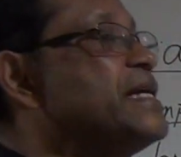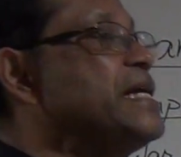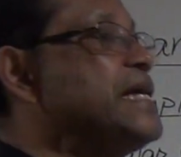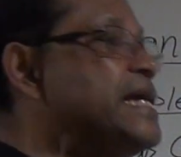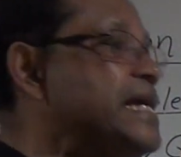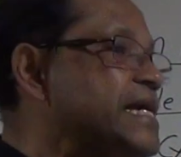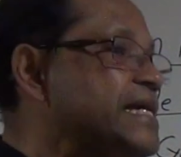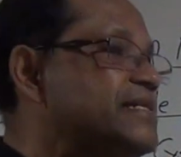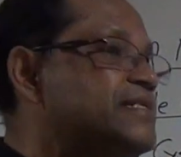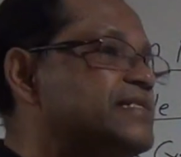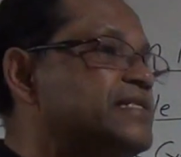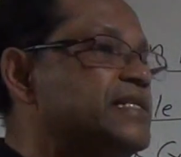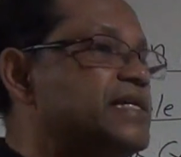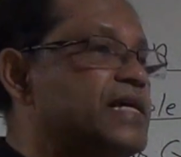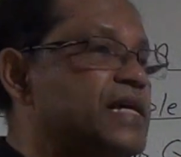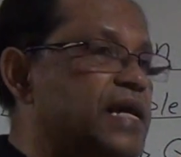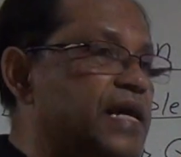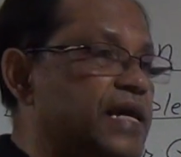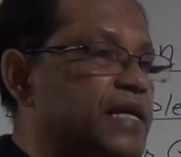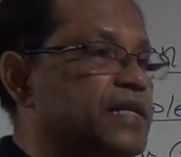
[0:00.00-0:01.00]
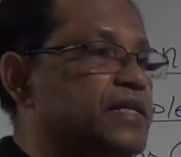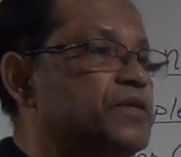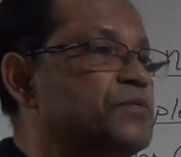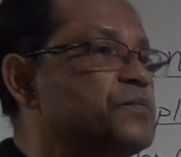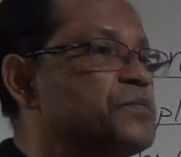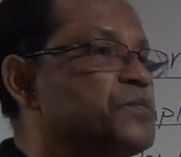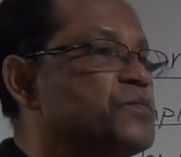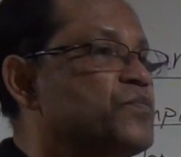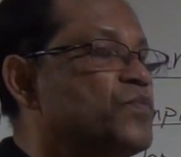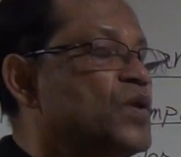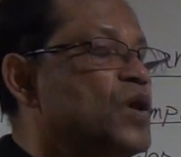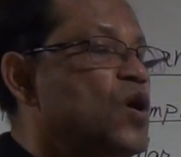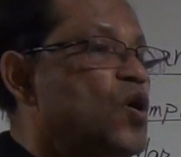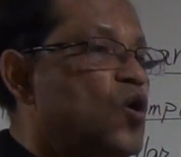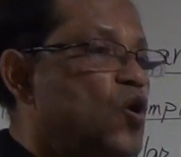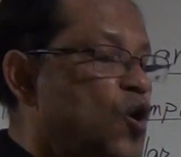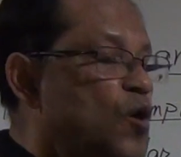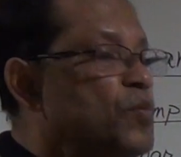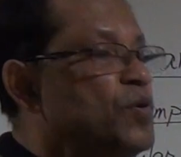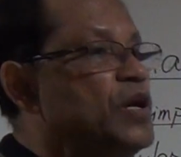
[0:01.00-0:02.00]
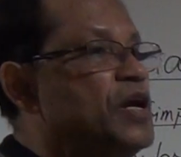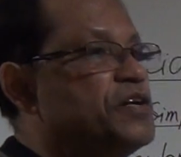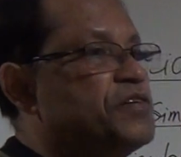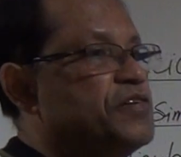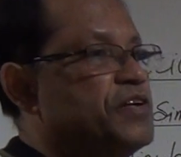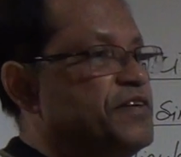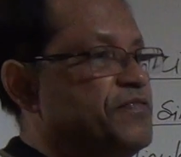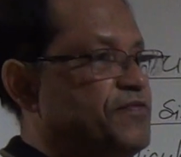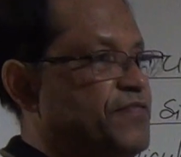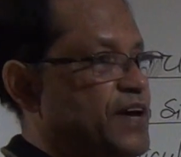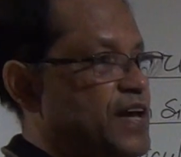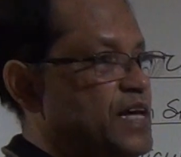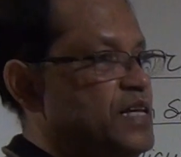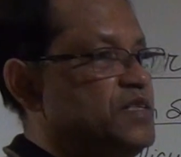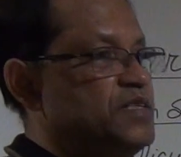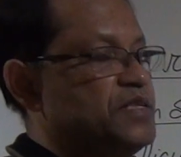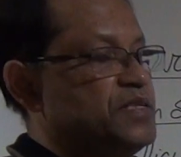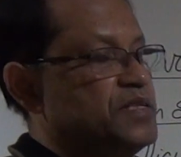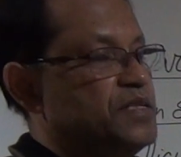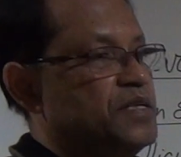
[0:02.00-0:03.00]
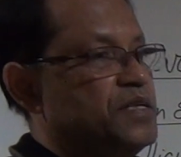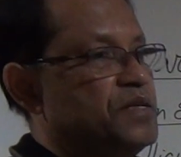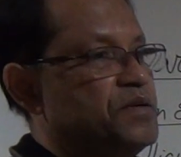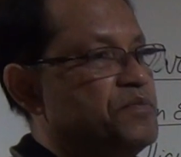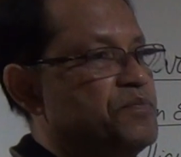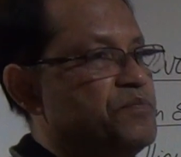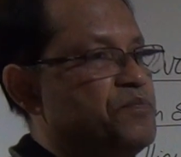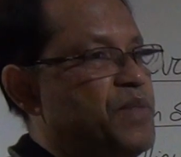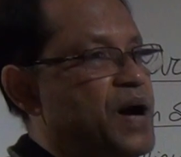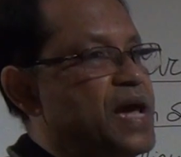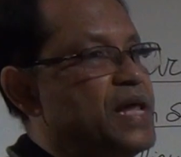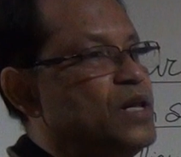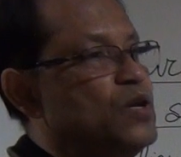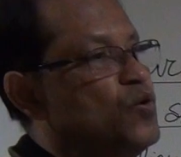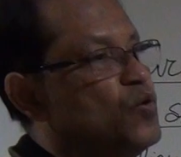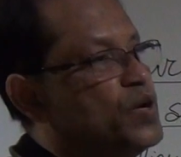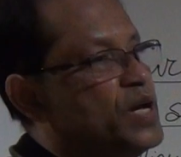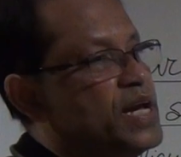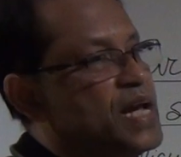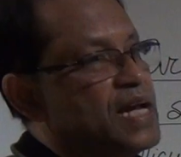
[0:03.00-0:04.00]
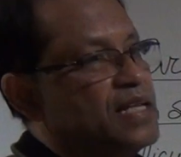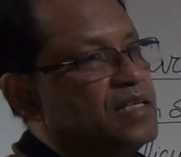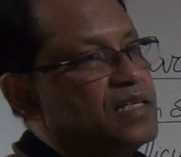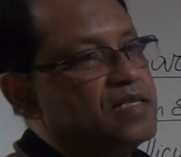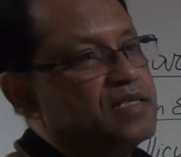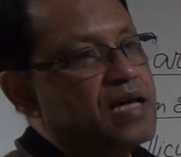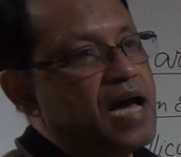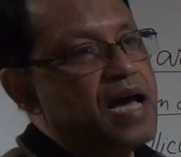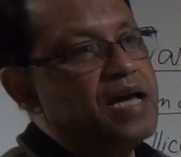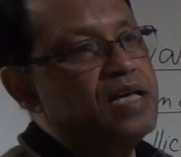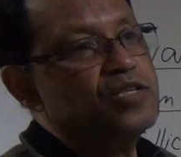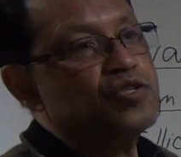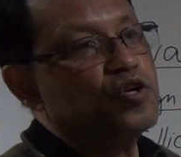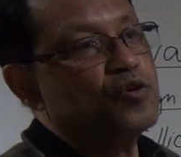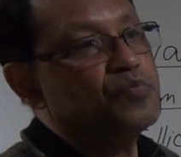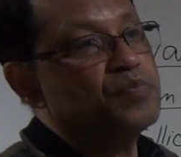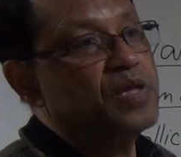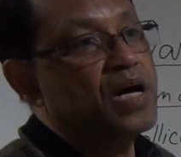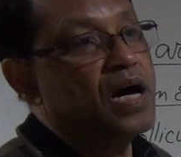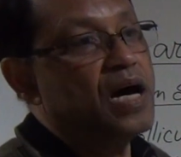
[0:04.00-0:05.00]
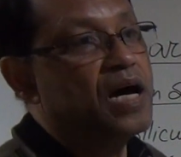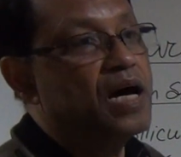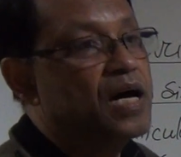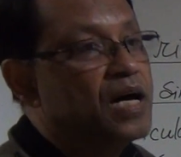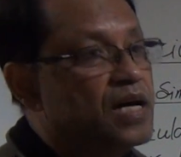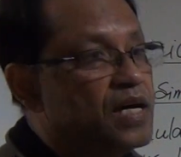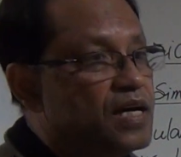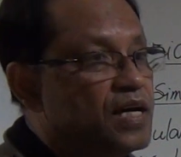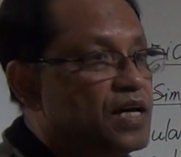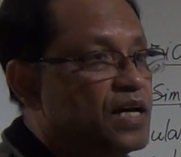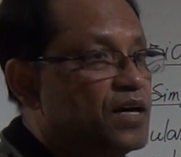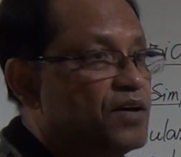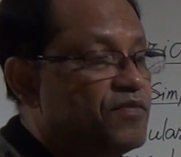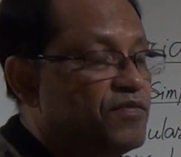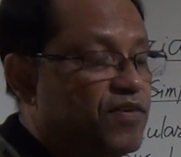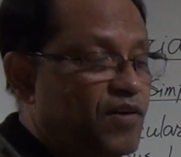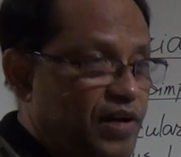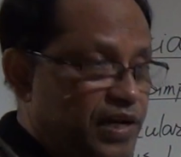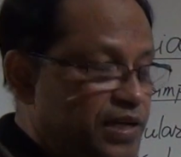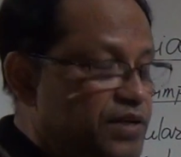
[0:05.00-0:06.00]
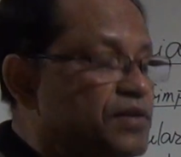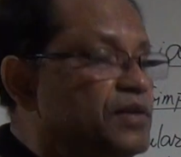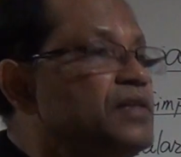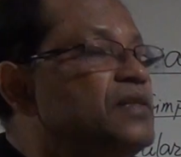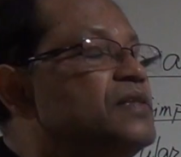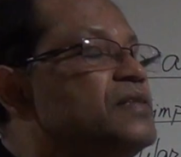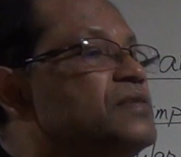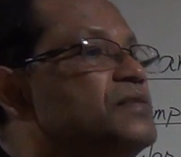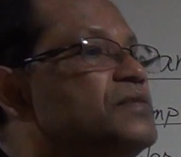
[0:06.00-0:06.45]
is in ovulatory phase by looking at the size of the follicle,